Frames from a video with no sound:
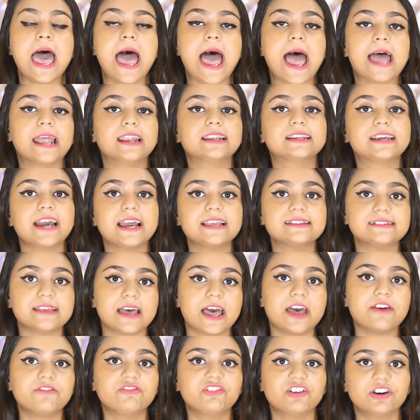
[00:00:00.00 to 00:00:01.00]
and guys,
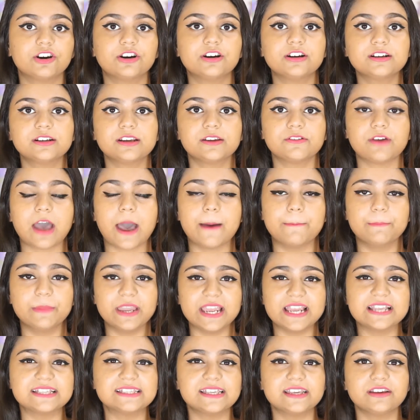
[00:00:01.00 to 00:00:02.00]
I have heard
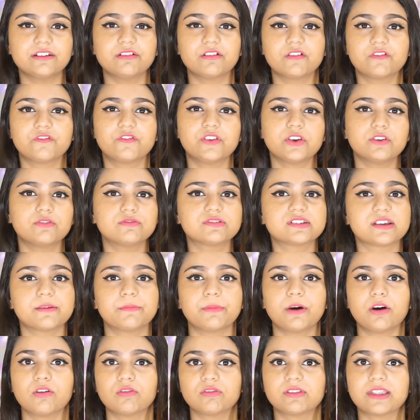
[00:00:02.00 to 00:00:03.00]
amazing reviews
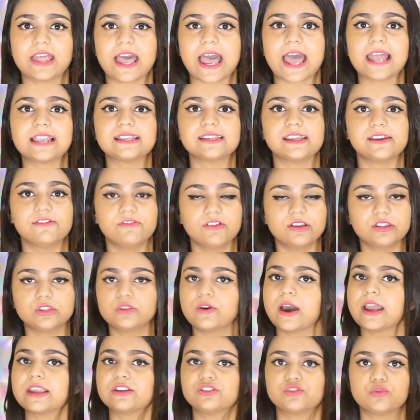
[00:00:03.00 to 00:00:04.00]
about that even
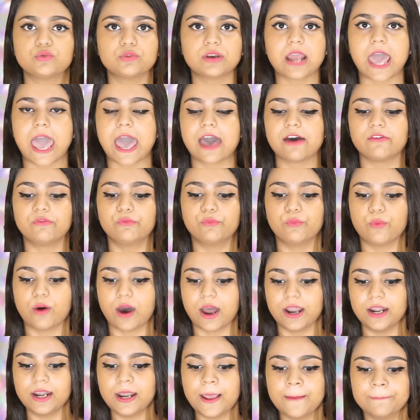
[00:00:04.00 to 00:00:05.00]
though I don't have
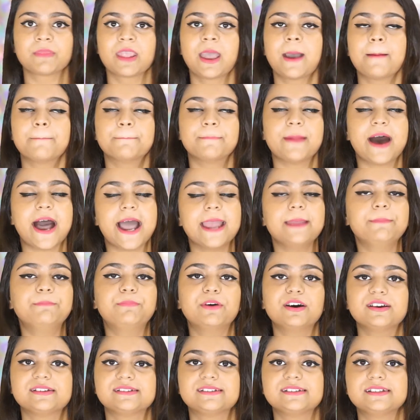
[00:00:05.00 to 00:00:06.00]
one. My
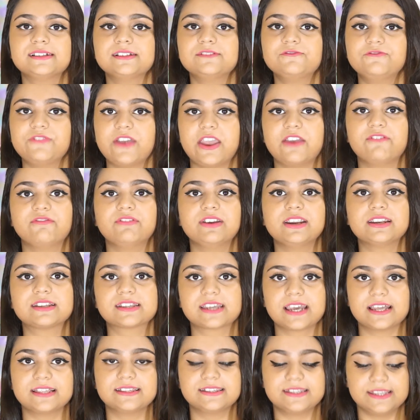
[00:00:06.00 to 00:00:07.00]
personal
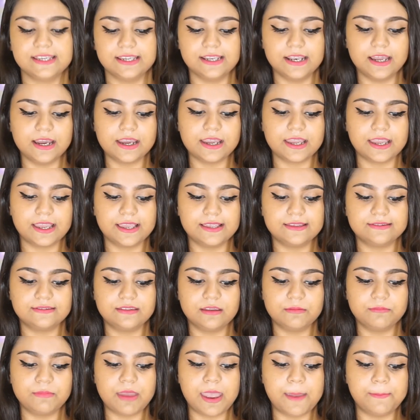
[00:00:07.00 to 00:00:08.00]
favorite concealer is
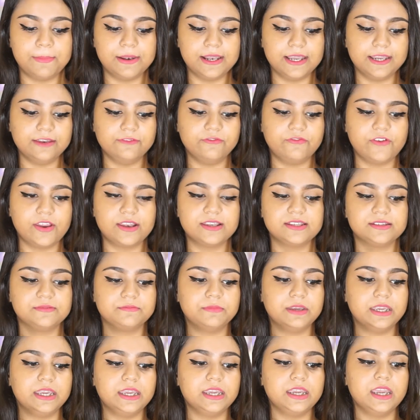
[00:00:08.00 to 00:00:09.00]
the Maybelline
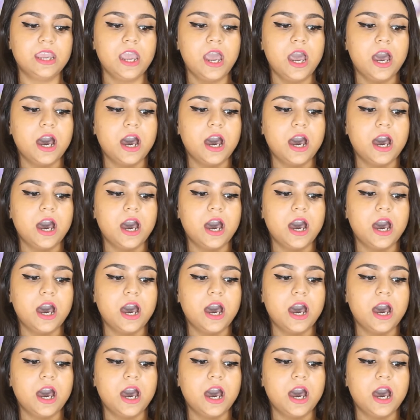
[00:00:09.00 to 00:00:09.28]
Fitme